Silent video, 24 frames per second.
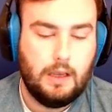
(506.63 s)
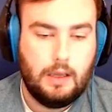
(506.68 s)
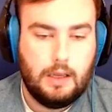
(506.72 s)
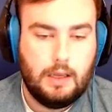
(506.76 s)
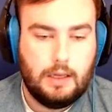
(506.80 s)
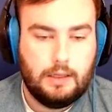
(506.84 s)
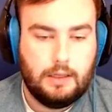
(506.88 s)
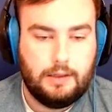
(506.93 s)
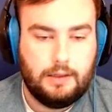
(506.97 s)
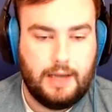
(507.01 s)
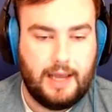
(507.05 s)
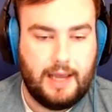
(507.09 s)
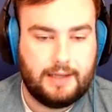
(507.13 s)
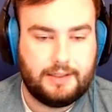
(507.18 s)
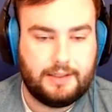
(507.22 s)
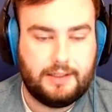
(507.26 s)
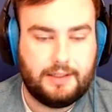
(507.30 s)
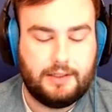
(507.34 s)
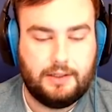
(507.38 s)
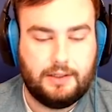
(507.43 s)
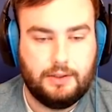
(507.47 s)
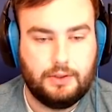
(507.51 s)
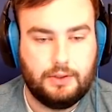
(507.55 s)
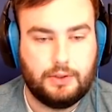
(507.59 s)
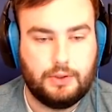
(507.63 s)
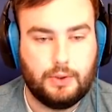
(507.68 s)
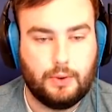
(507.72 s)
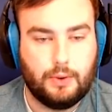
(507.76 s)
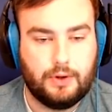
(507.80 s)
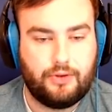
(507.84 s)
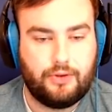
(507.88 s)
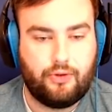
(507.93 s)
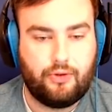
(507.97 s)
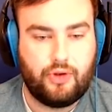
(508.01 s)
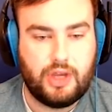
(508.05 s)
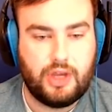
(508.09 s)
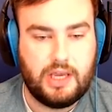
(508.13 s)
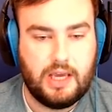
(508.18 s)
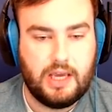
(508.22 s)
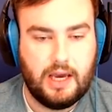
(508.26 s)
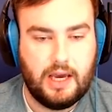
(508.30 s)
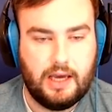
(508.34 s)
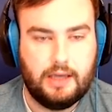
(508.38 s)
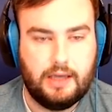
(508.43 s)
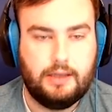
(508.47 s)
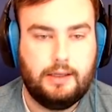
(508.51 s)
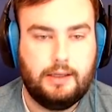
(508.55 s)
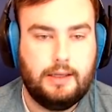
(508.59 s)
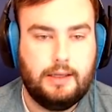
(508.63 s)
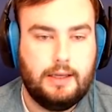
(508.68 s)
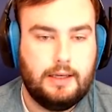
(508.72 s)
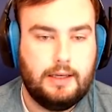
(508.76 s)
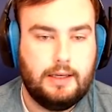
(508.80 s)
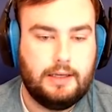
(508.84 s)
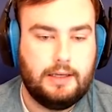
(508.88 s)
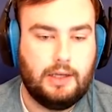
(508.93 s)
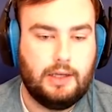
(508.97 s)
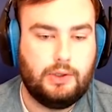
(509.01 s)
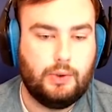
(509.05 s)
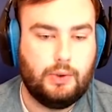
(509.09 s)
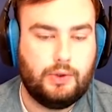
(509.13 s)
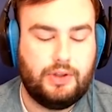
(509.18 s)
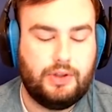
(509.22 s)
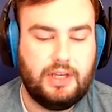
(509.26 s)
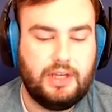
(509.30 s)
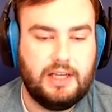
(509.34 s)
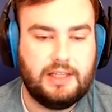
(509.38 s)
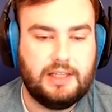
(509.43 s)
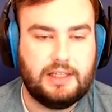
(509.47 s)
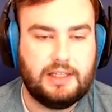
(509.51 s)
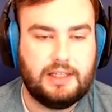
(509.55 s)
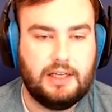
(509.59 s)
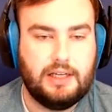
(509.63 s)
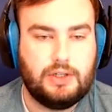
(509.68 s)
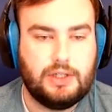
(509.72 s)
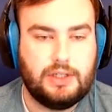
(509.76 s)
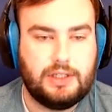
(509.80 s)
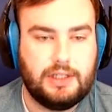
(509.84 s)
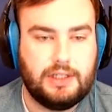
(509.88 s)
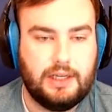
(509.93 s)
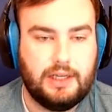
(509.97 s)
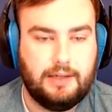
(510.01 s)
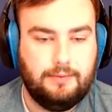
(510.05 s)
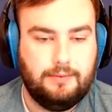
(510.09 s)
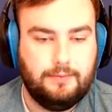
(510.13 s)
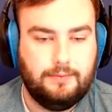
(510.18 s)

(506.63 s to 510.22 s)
Next, Dorothea. Now, Dorothea is interesting.